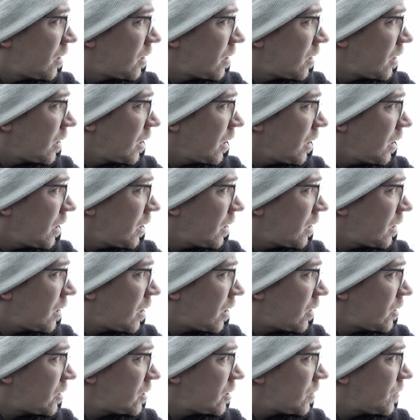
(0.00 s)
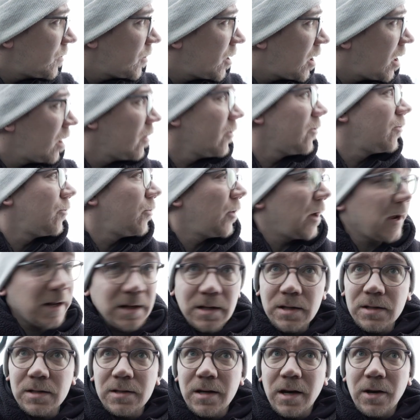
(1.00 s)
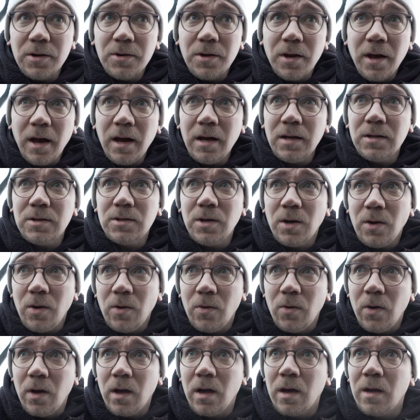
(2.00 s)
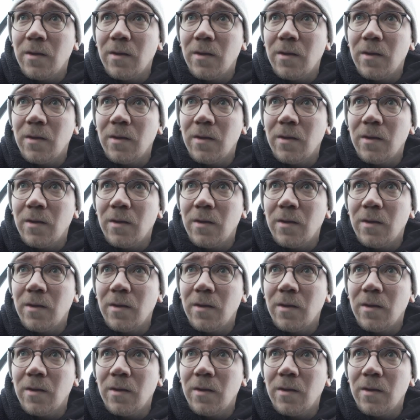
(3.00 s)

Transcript: think there's some kind of practice here today, so